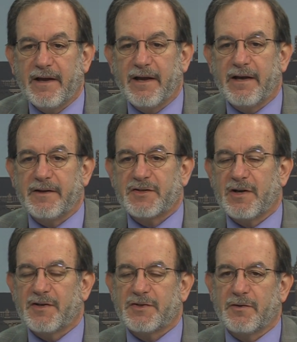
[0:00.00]
And this
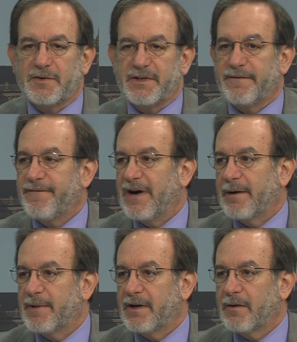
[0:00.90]
also is in
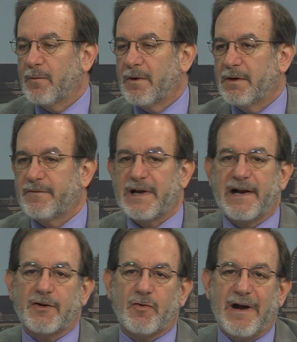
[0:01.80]
farming where you've
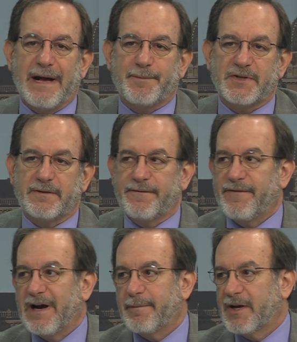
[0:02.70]
got crops and
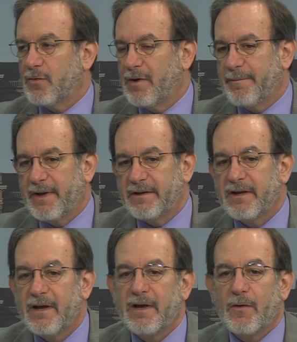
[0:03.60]
farm
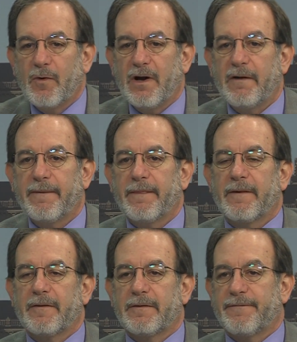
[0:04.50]
equipment. Well,
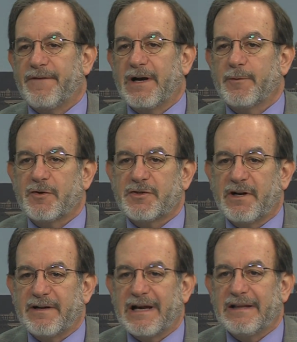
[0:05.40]
the farmers
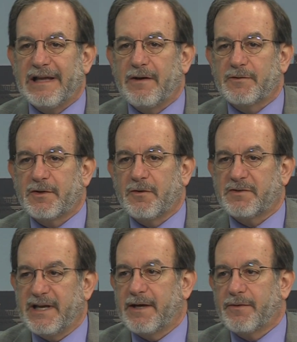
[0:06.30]
are not allowed to go
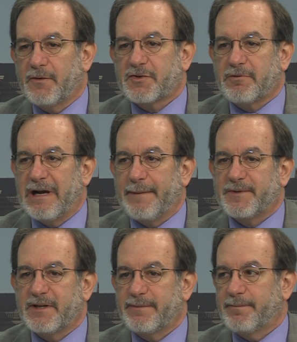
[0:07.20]
take those
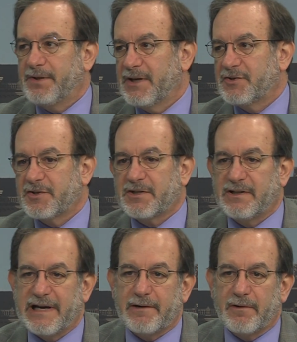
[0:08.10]
crops that have been pledged as
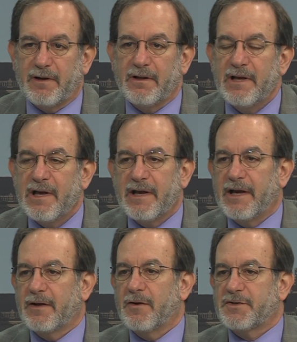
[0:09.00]
collateral
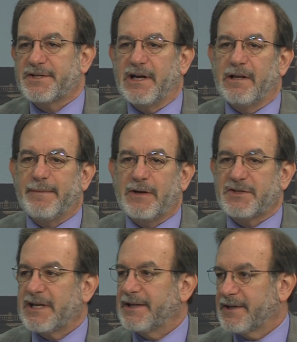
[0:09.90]
and go sell them
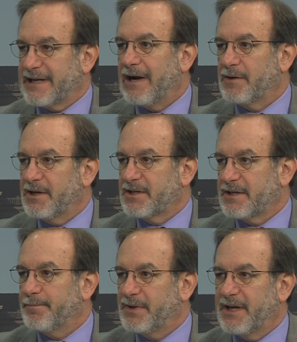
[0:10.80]
outside the county to
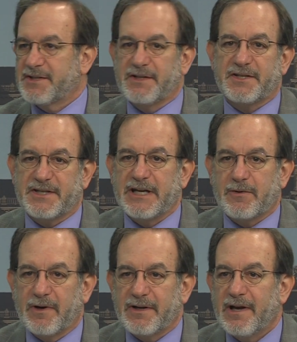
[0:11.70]
some place in
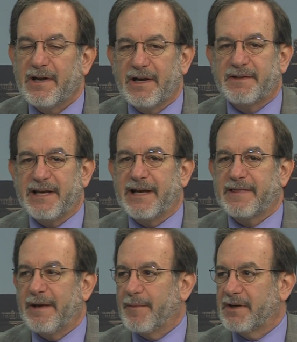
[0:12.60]
secret right. and take
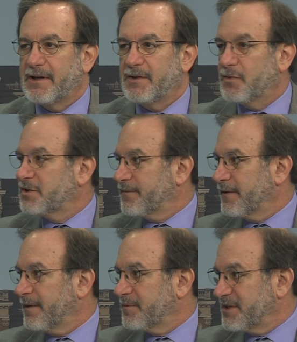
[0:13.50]
that money and use it
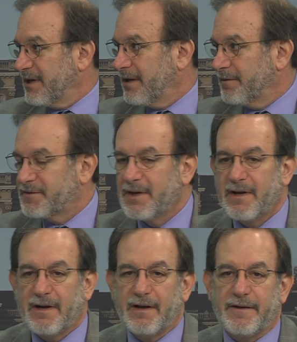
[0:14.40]
for themselves.
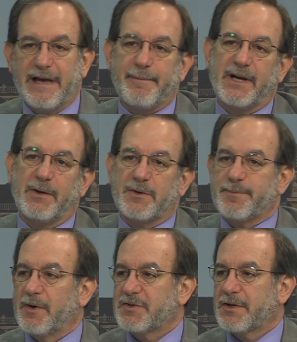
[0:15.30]
Right. Uh, that money was
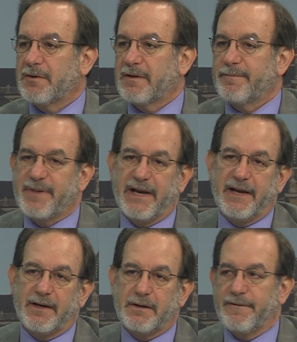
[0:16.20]
supposed to go to the
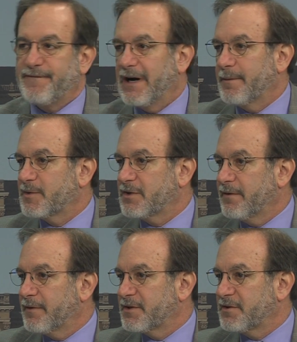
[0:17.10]
bank or farm
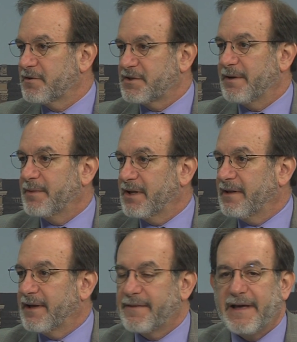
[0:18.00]
service or somebody
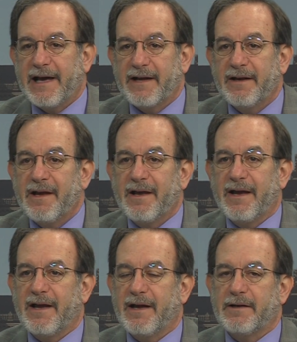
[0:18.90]
like that.
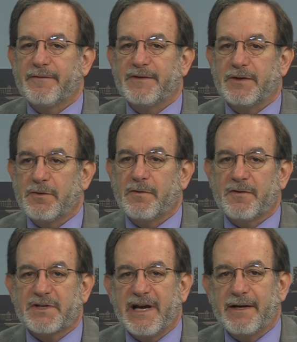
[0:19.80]
And if they do
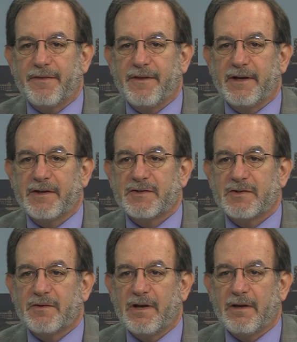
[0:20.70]
those kind of
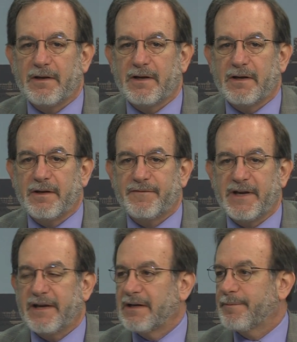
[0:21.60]
things, uh, if
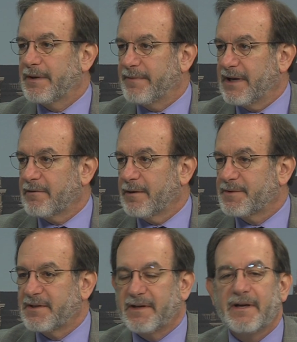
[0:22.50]
they end up in
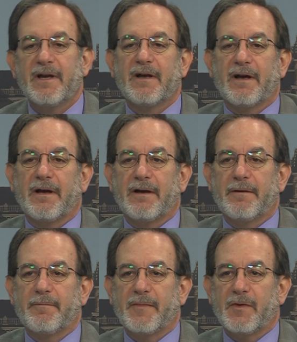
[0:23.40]
bankruptcy,
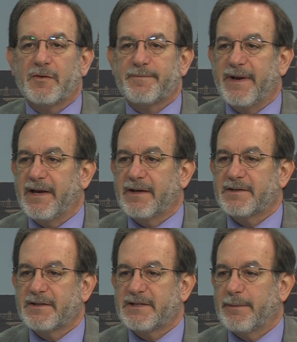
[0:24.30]
um, those
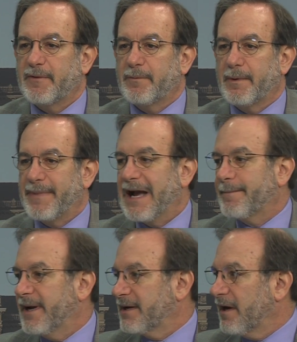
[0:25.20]
banks, and some of them are
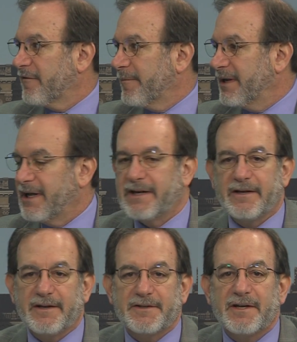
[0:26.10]
backed by government
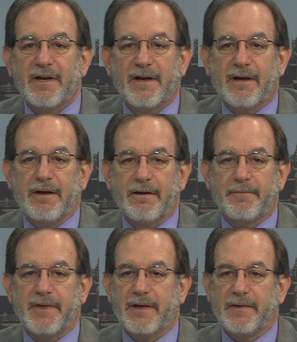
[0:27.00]
entities, uh,
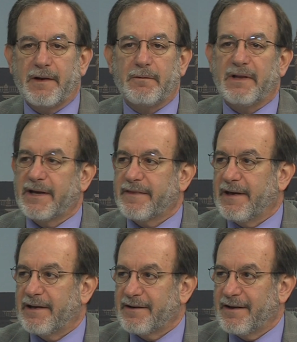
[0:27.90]
they, they don't like
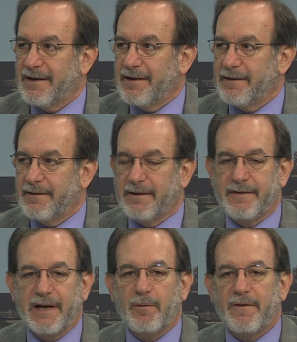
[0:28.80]
that. And uh,
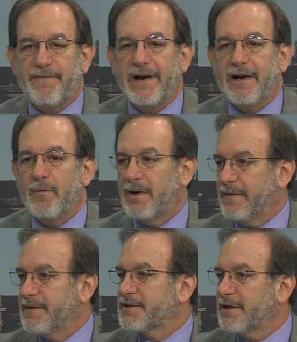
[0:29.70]
they will file one
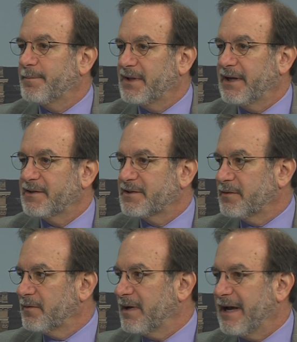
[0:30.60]
of these complaints
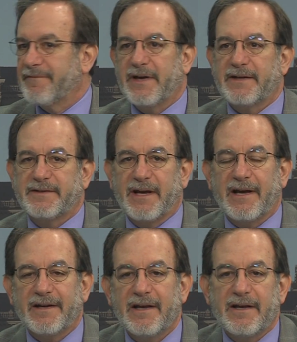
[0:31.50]
to have that
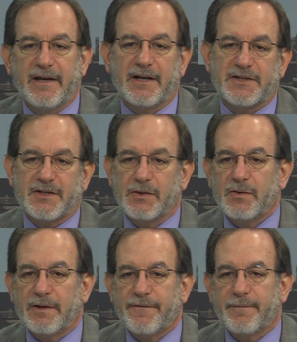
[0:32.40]
debt
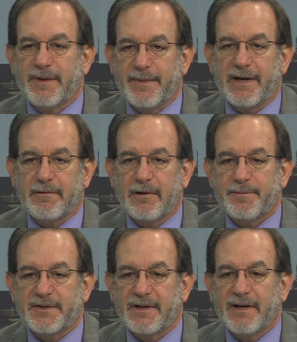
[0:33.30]
excluded from the
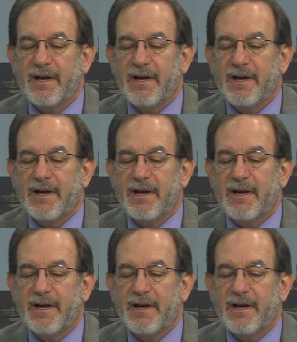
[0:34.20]
bankruptcy.